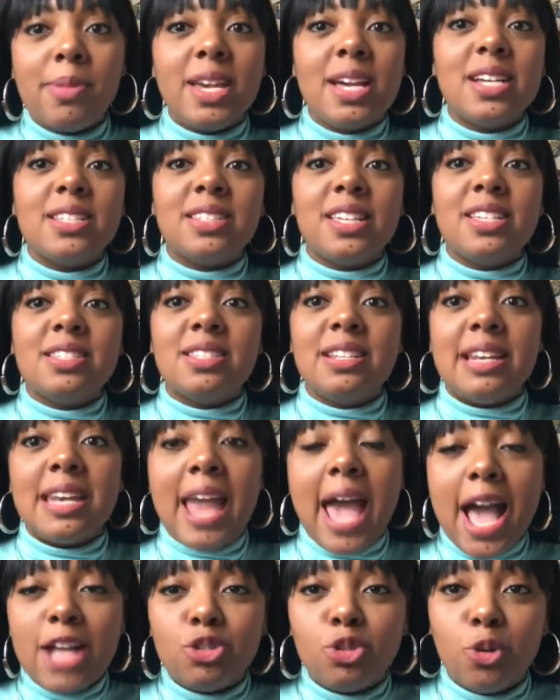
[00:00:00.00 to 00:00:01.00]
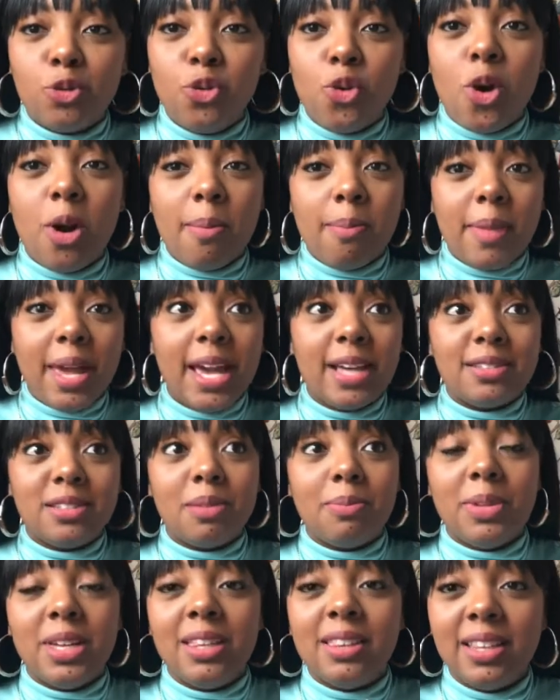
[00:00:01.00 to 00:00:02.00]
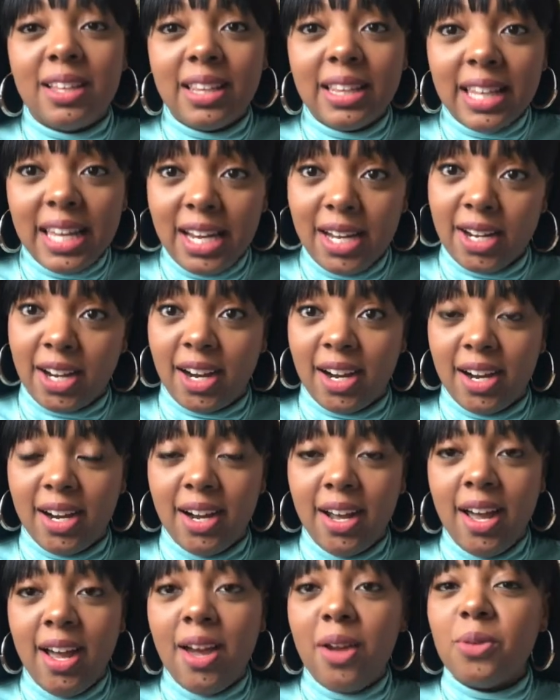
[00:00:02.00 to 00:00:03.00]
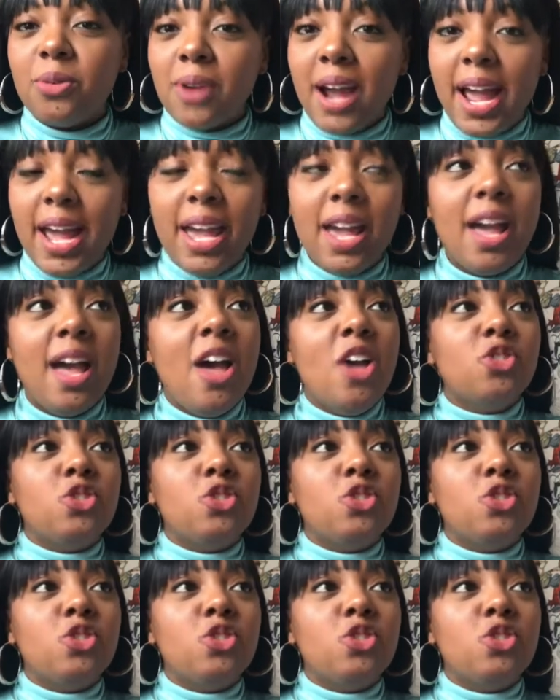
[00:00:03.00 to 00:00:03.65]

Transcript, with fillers: because it's natural for a man to be the leader, right?